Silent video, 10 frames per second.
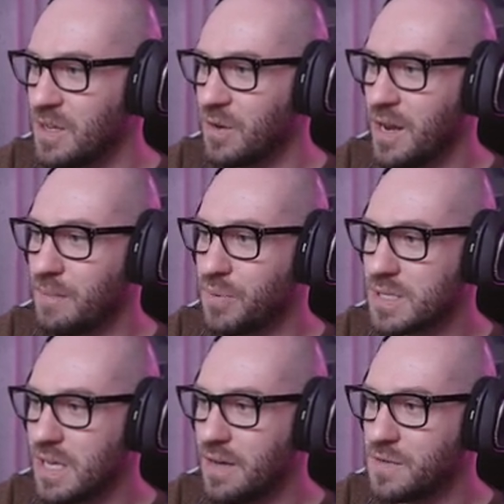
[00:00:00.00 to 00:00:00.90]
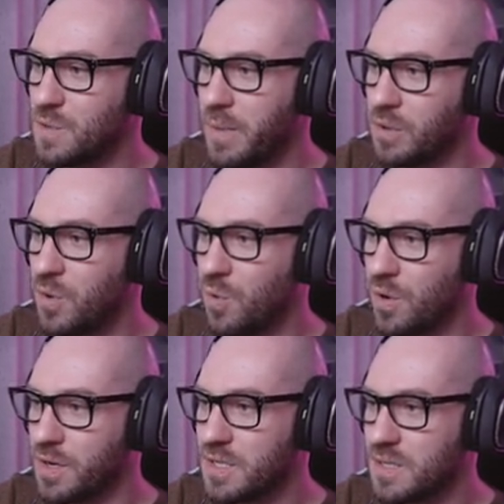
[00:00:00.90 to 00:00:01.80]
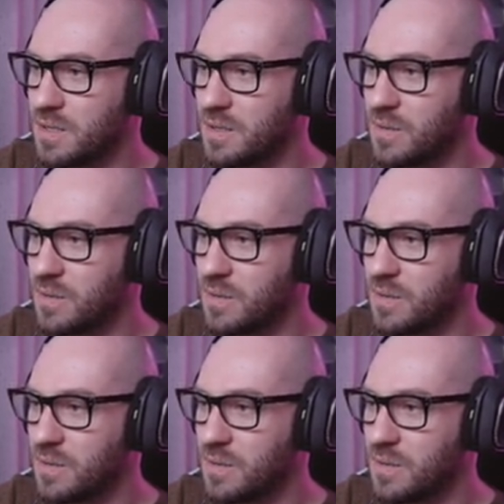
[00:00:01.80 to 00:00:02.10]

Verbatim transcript: Alright, press F to mount the horse.